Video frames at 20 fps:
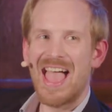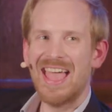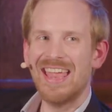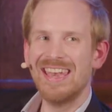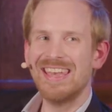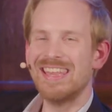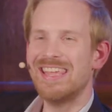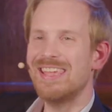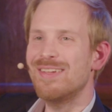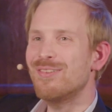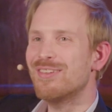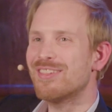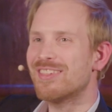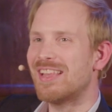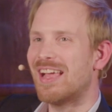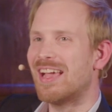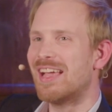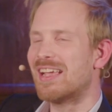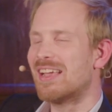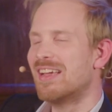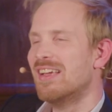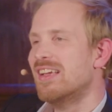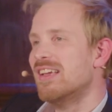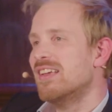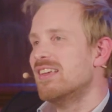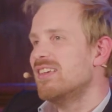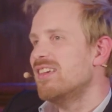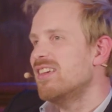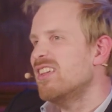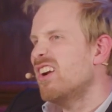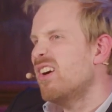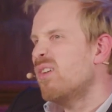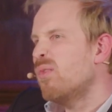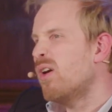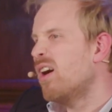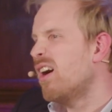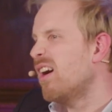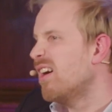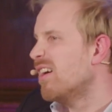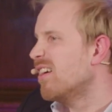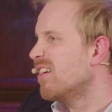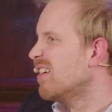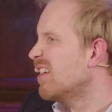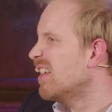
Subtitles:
And he was like, you know what,